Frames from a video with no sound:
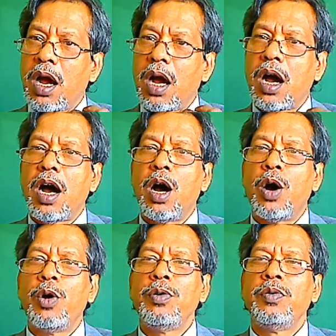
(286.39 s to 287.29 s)

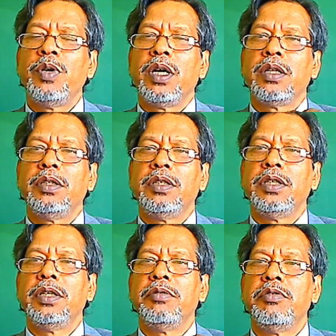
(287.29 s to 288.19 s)
how
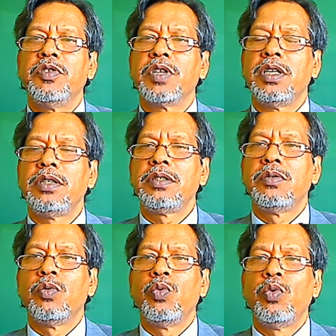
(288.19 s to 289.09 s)
the result
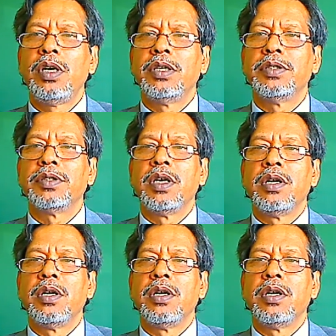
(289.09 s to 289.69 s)
was?